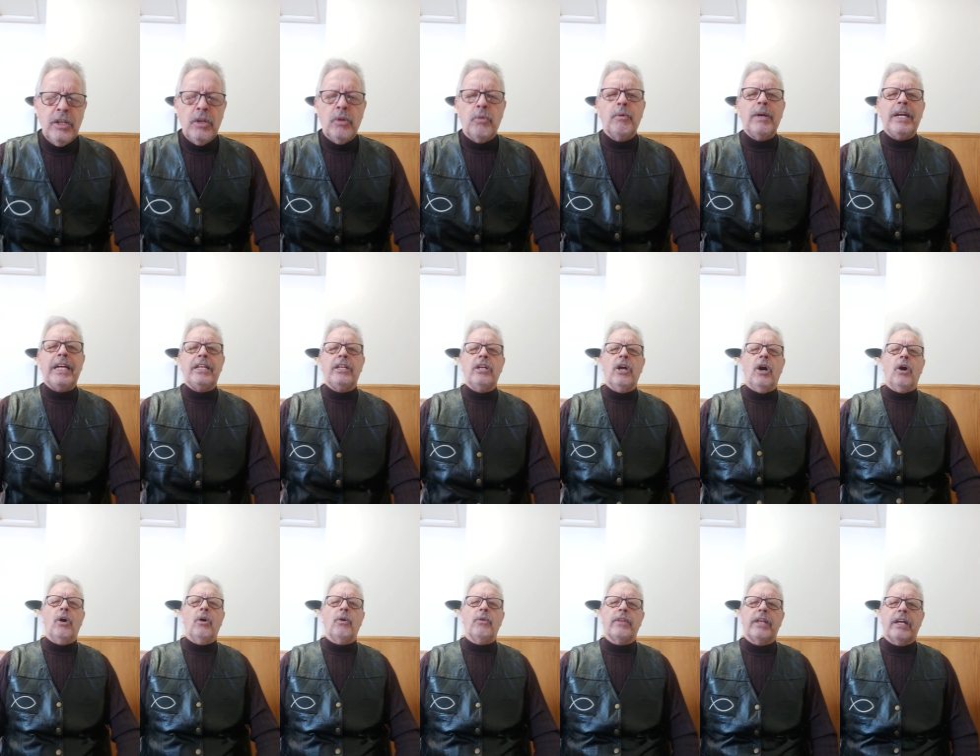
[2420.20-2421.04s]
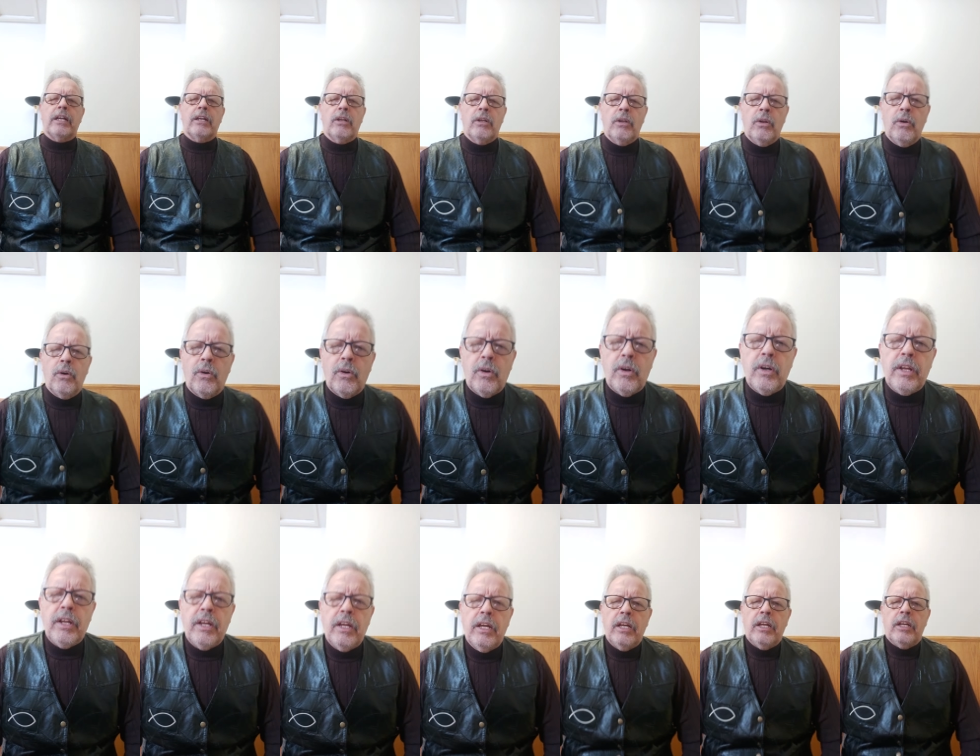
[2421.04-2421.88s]
We know that,
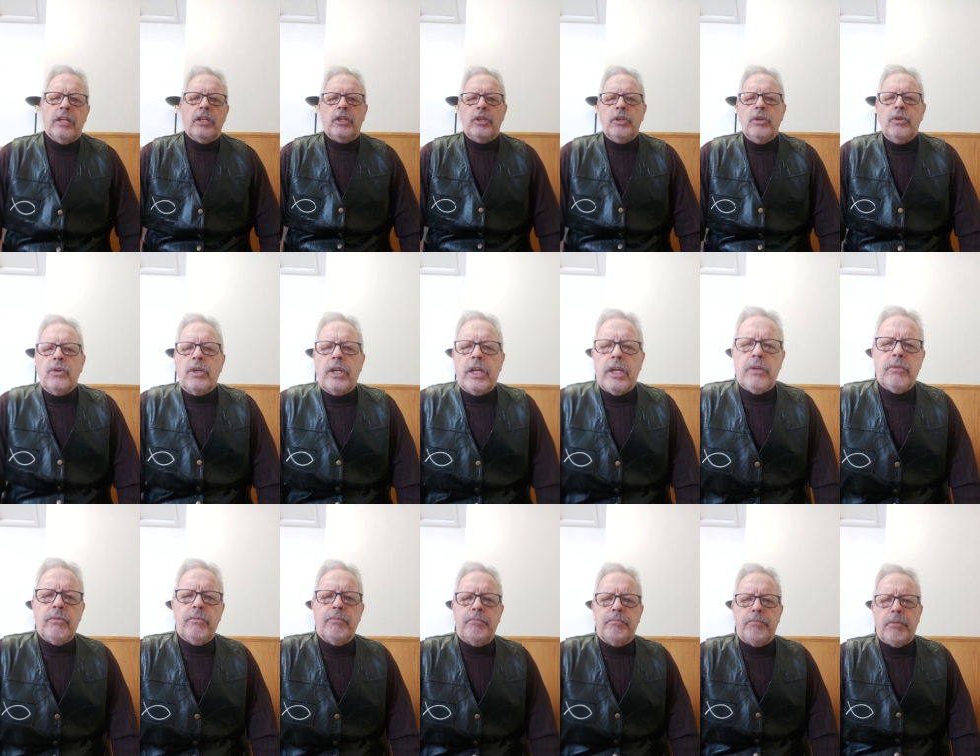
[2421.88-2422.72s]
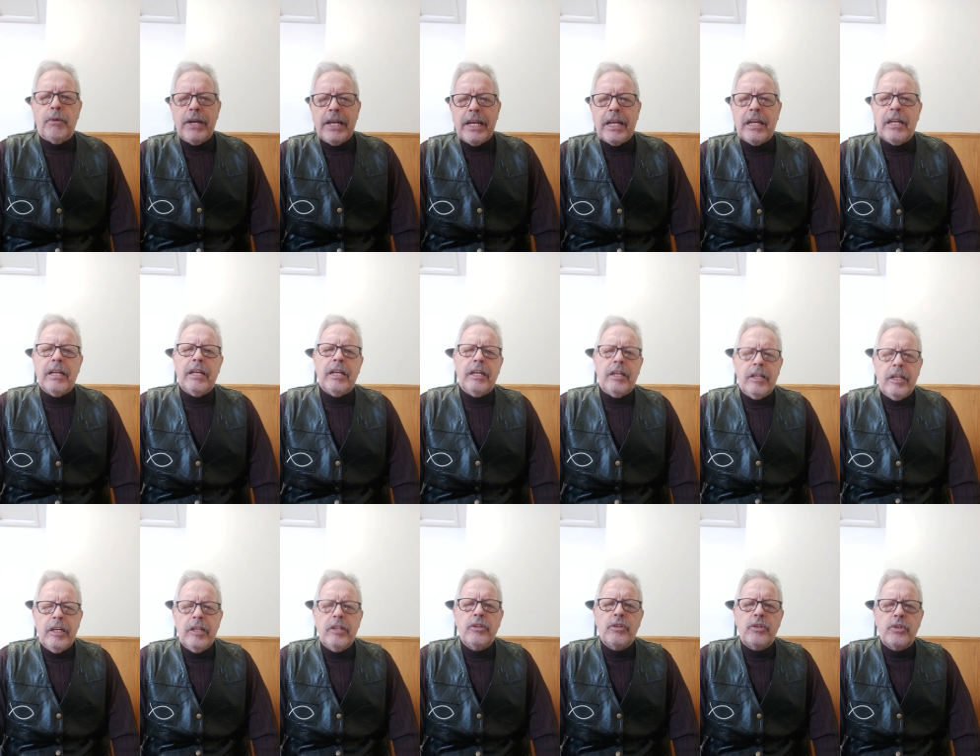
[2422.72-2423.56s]
Lord, you can bring
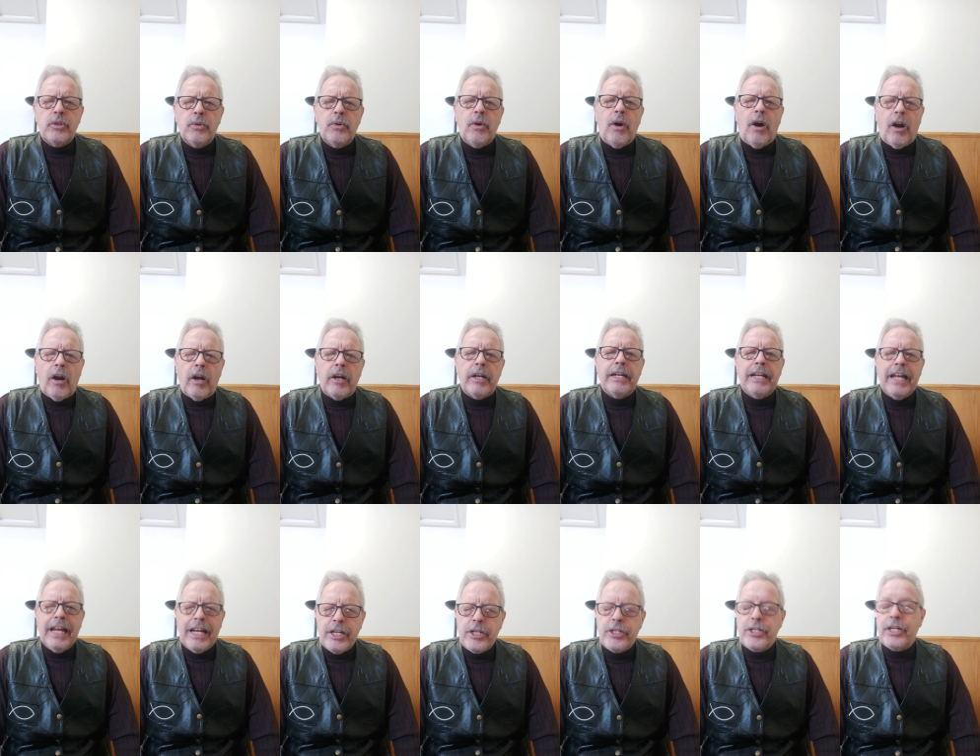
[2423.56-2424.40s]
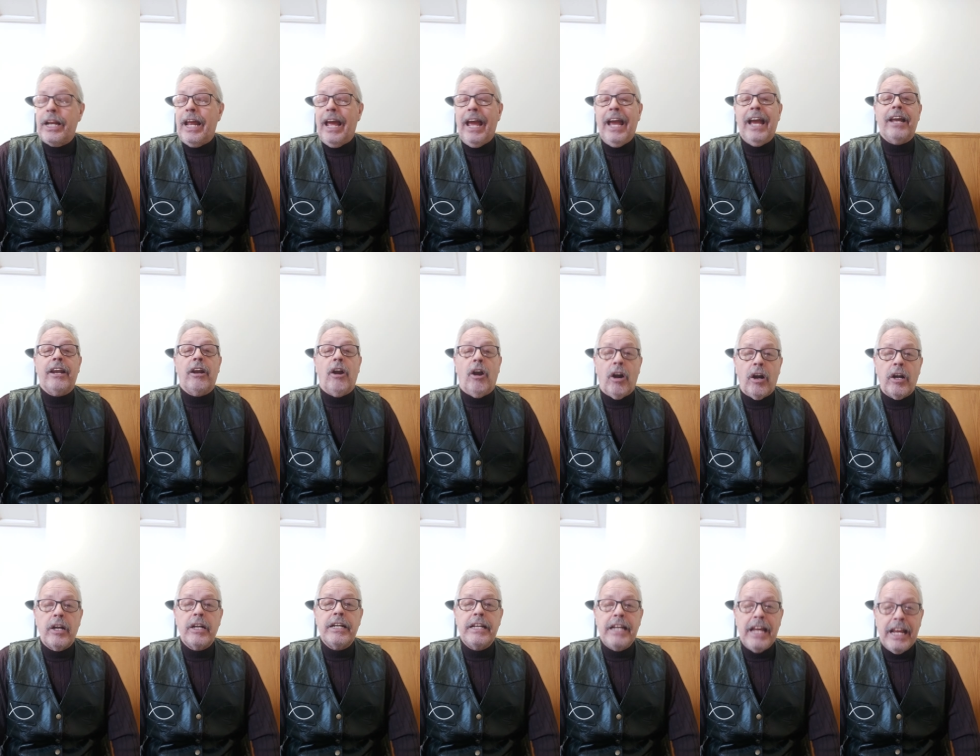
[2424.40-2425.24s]
into our nation and
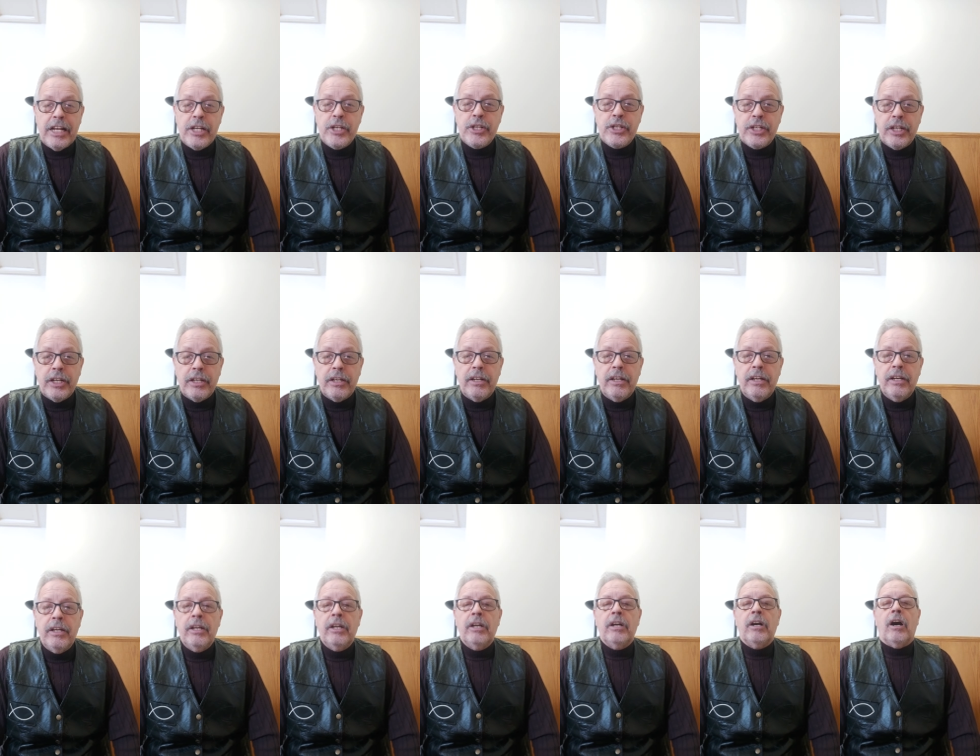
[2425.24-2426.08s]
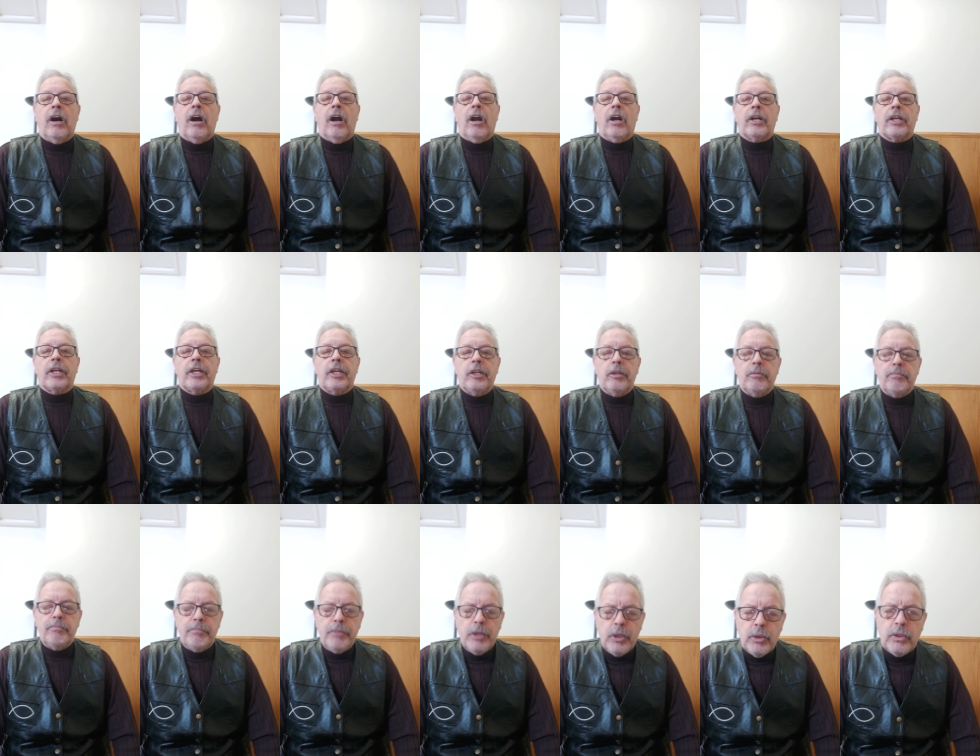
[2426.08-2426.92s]
our nation, our
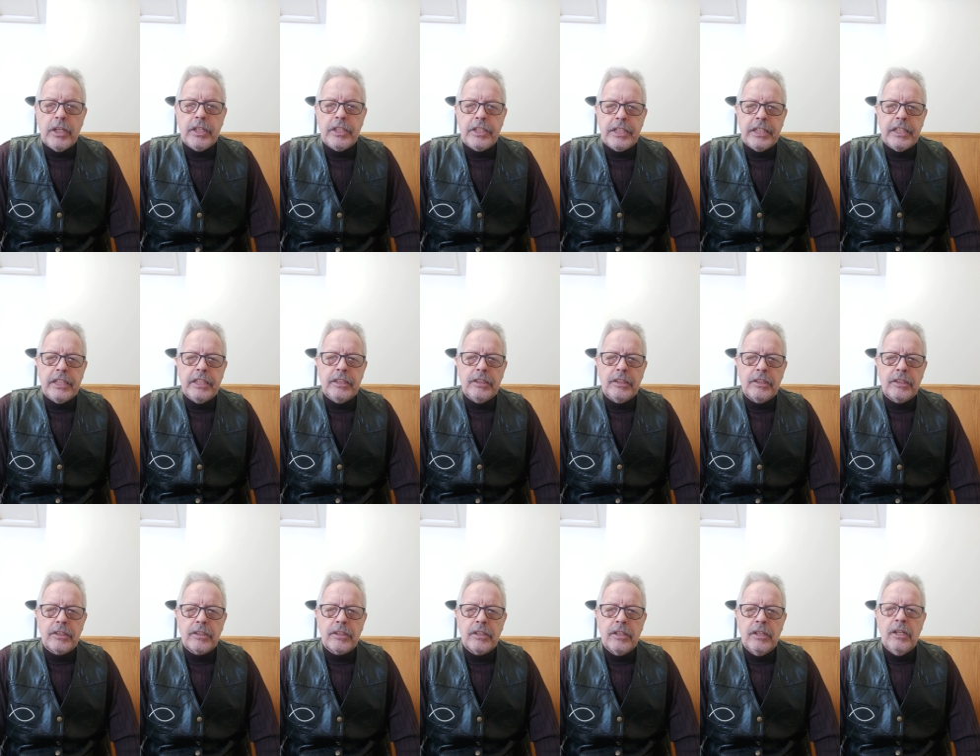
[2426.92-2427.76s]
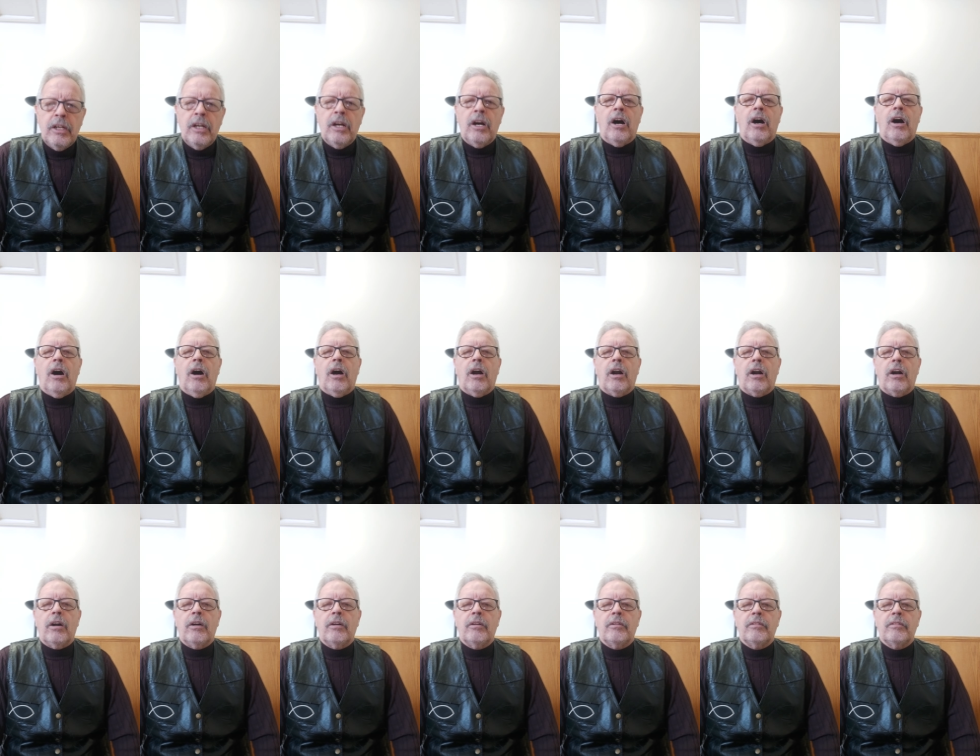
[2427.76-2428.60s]
communities,
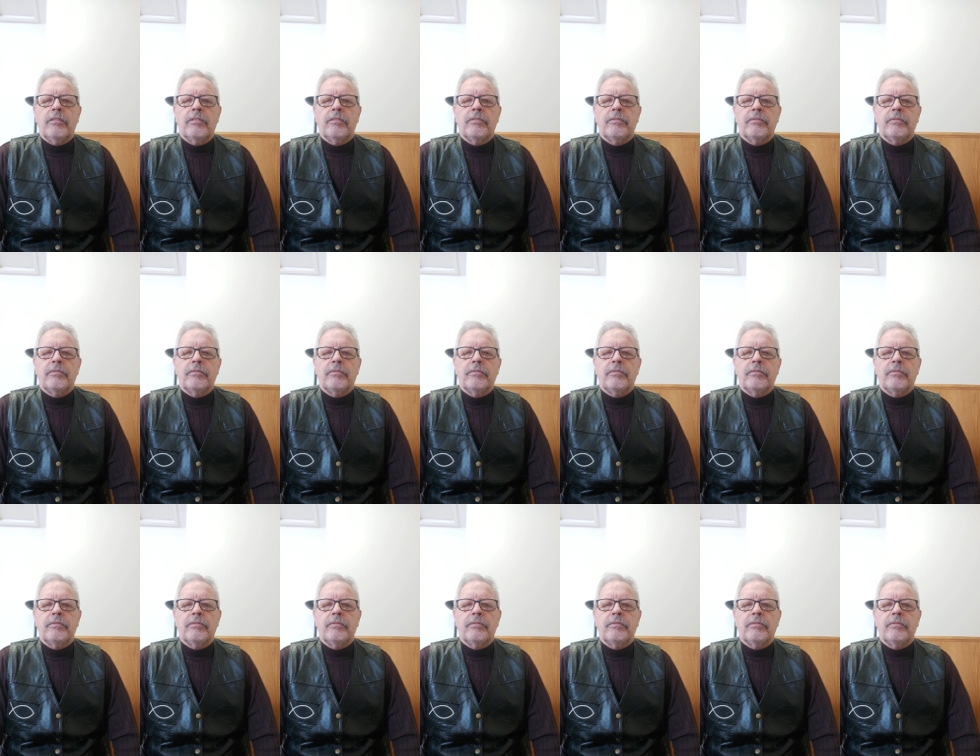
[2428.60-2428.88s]
our